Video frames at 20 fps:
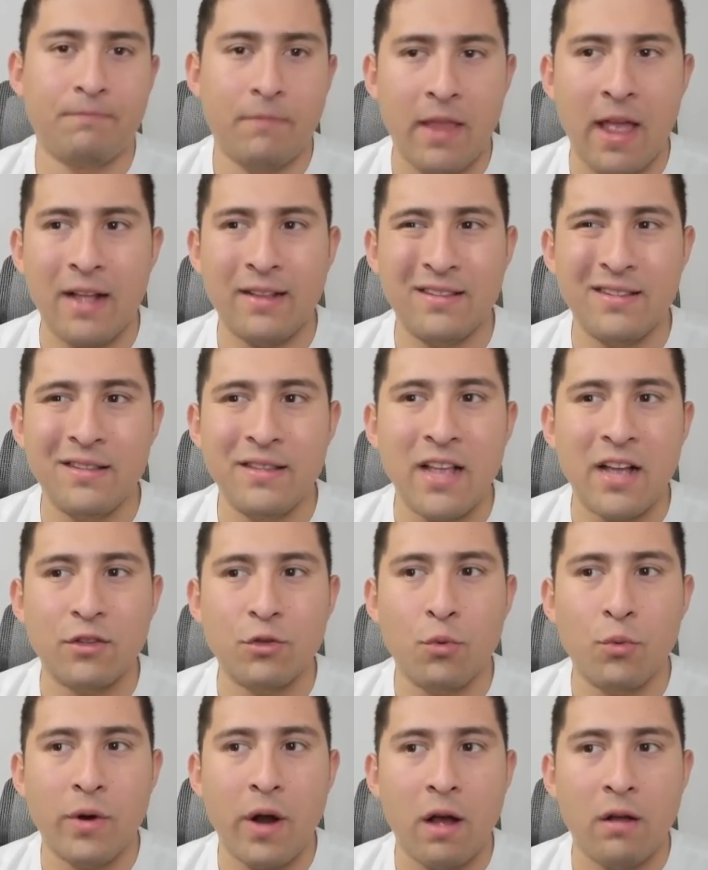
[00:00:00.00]
I think
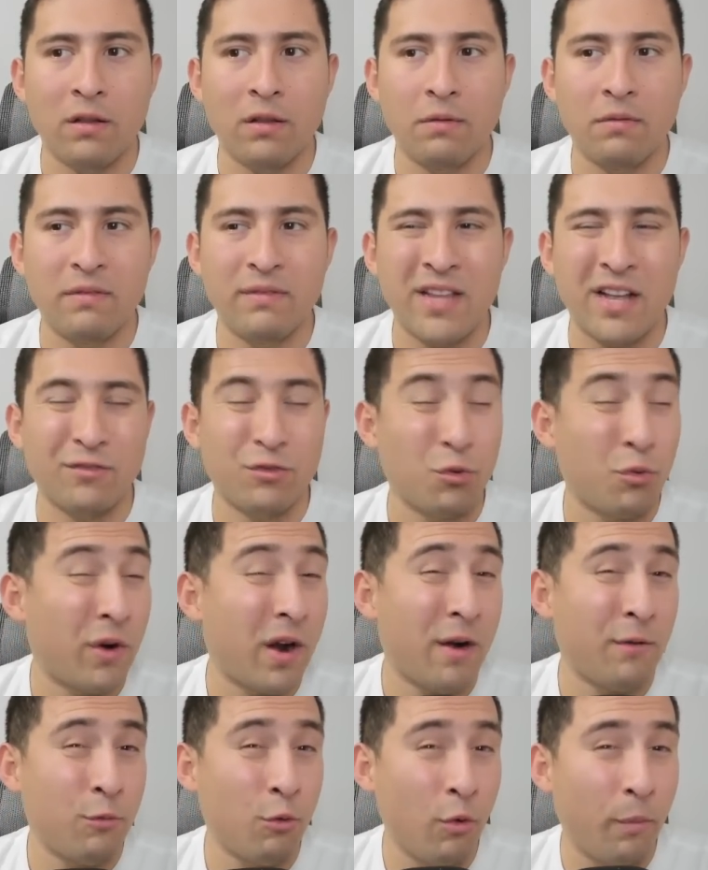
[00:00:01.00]
that's where
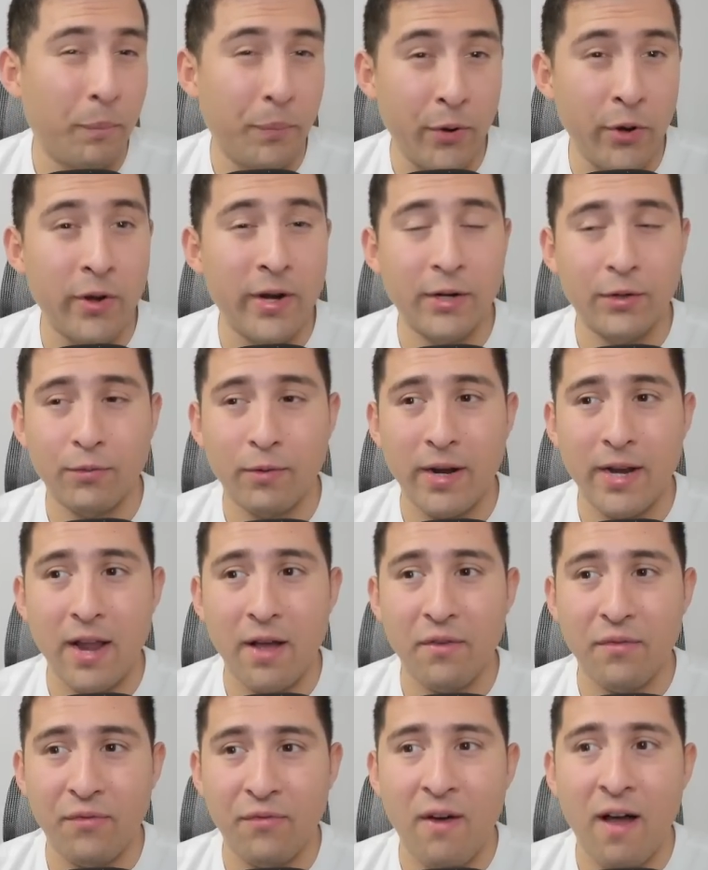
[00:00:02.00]
I will put it right
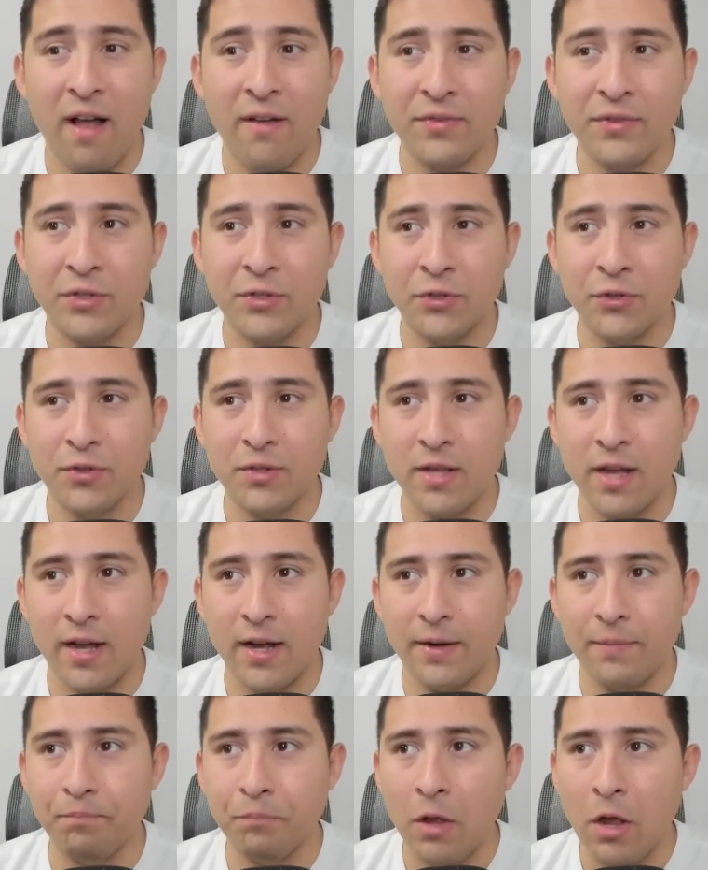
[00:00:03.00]
now.
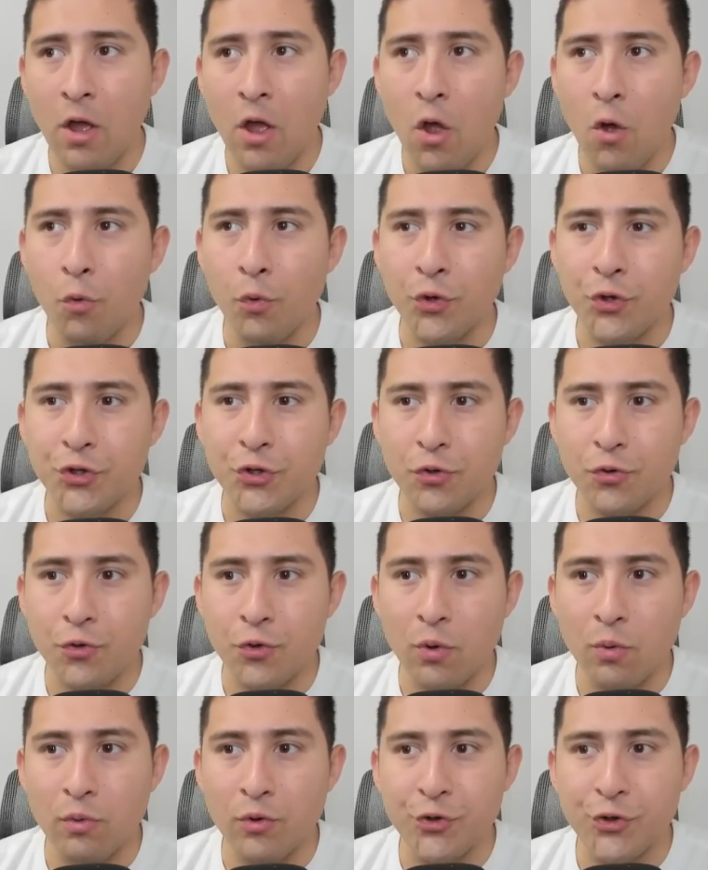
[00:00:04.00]
509, which
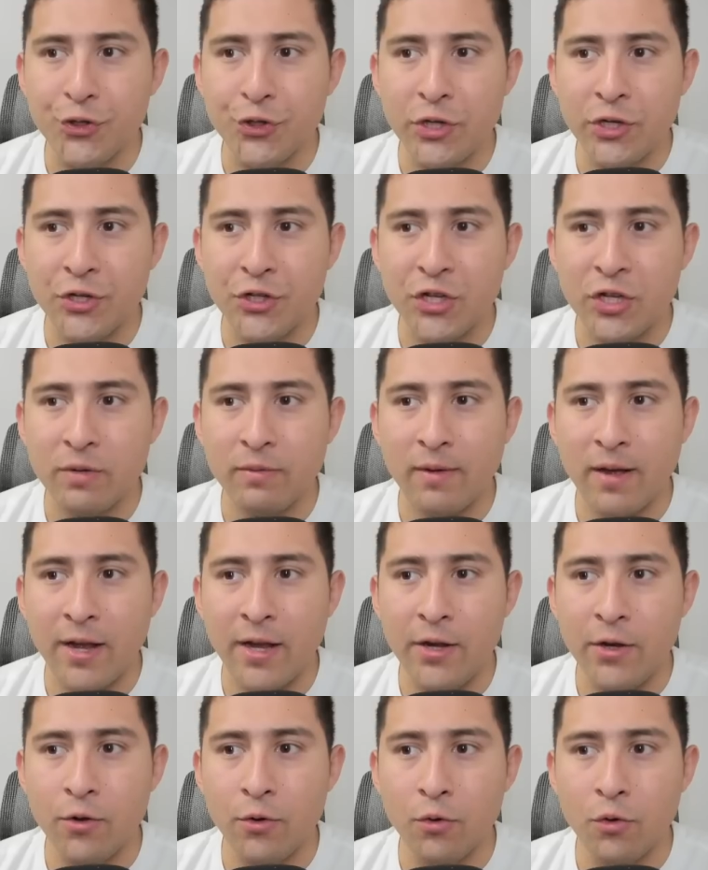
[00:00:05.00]
you will see Shiba
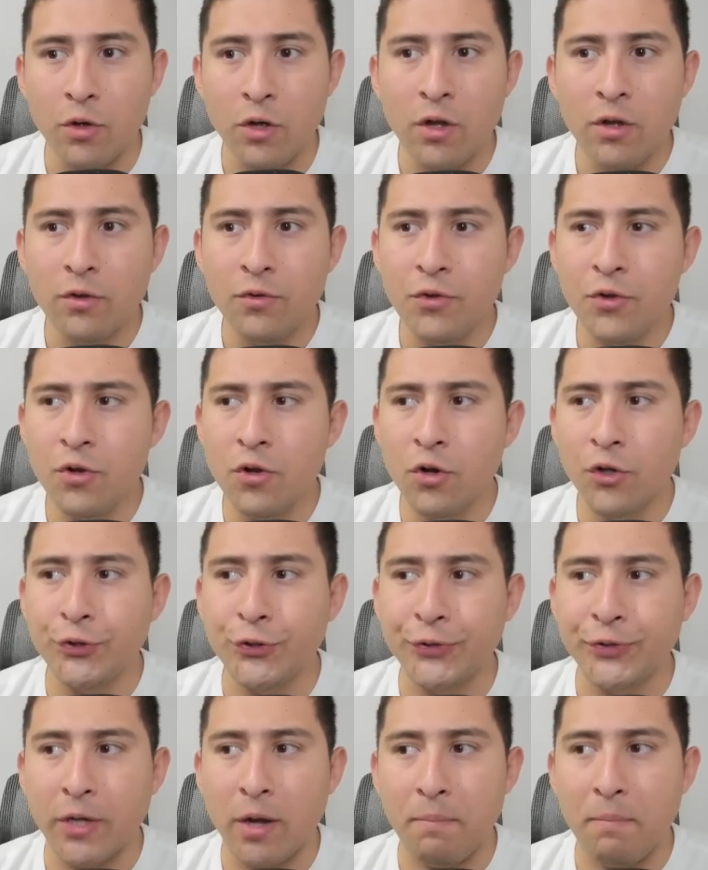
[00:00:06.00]
Inu, you know,
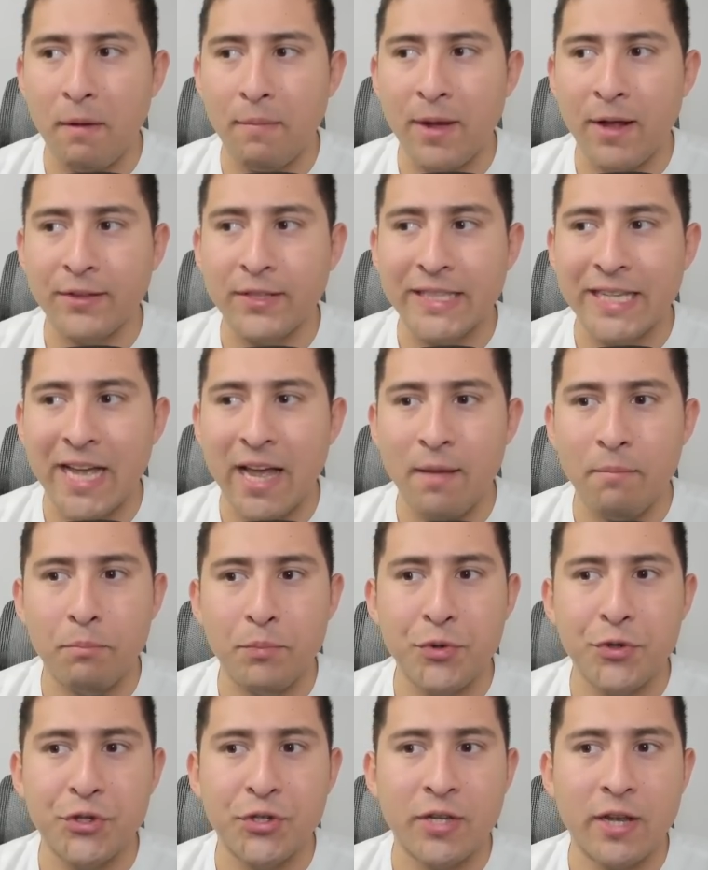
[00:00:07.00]
drop about
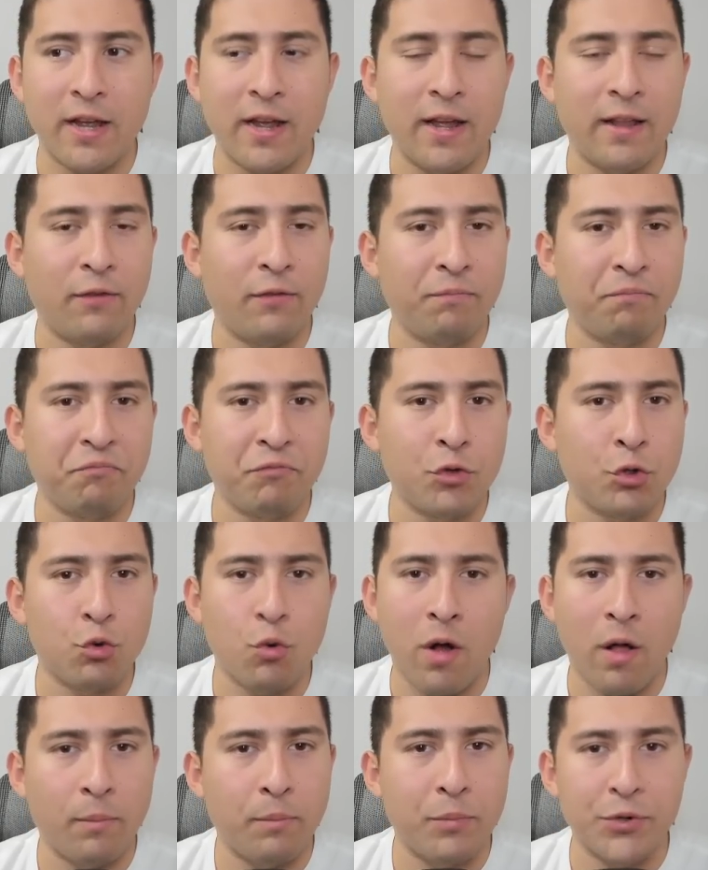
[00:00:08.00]
10%,
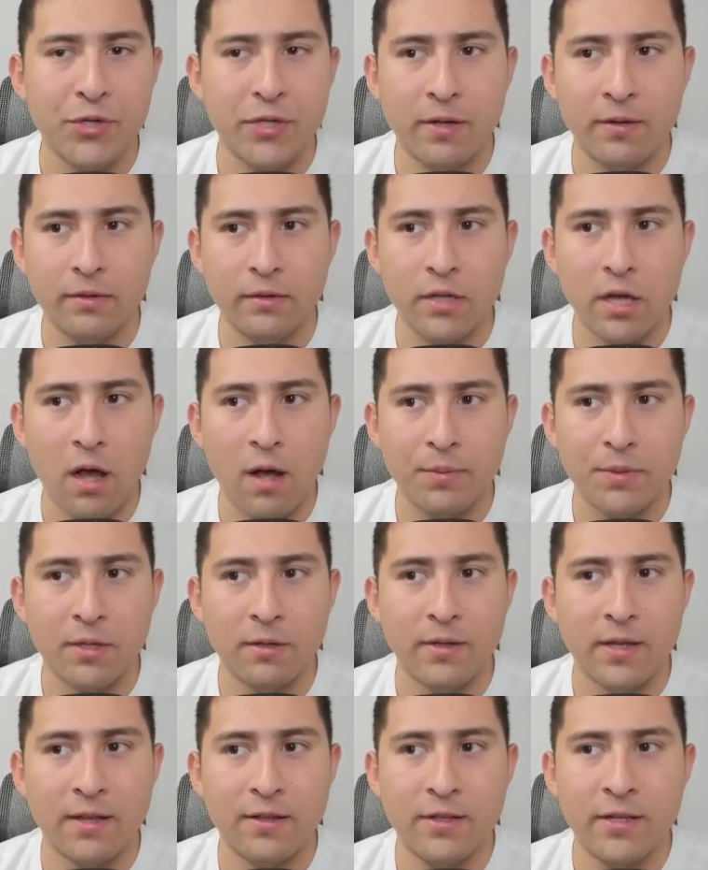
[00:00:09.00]
12% tops,
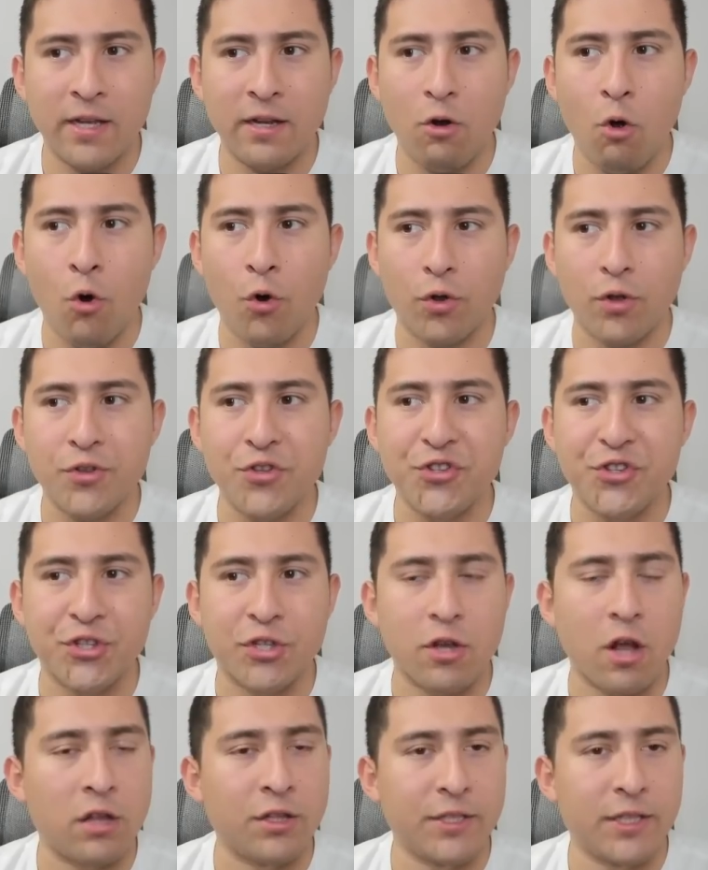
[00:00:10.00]
and that's it, or
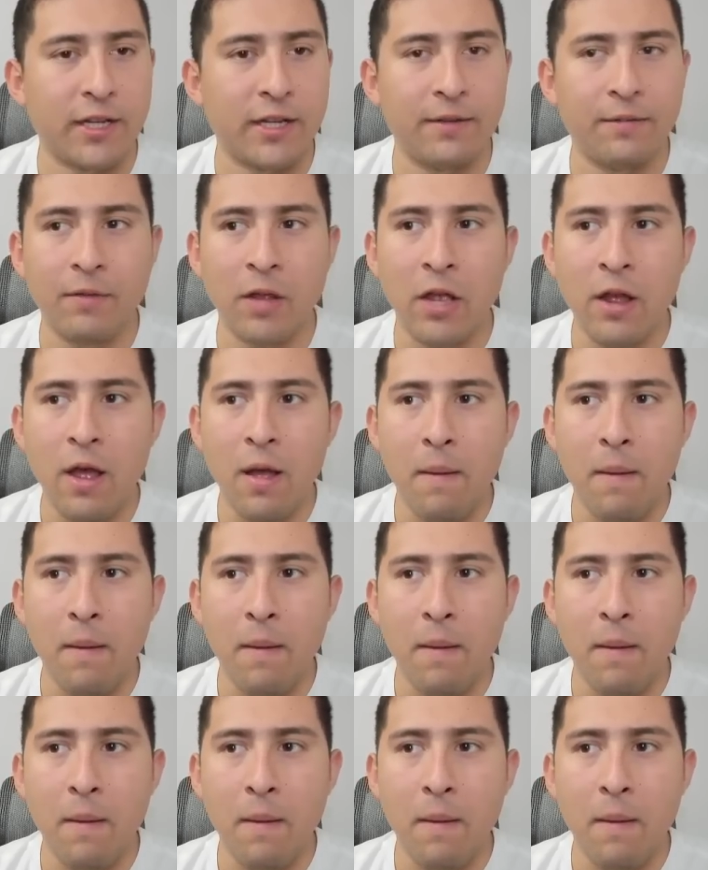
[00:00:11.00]
consolidate.